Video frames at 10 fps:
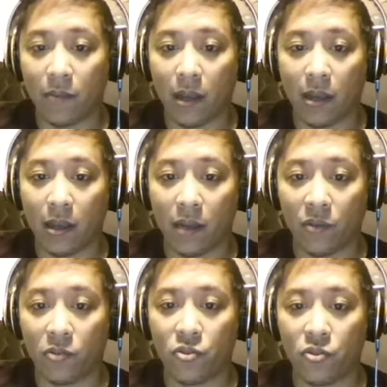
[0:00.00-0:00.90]
And if
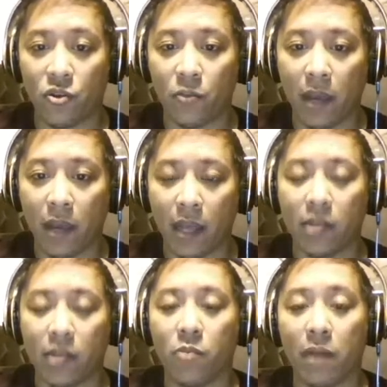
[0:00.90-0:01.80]
you zoom
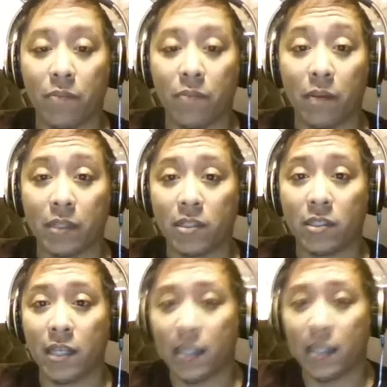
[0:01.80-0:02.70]
in, you might be able to
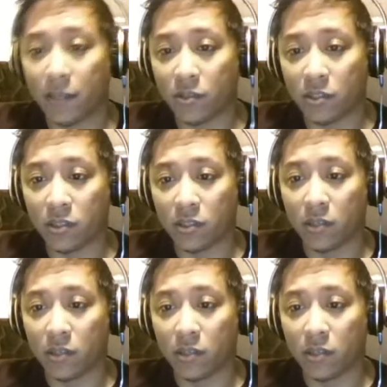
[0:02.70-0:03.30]
see the differences,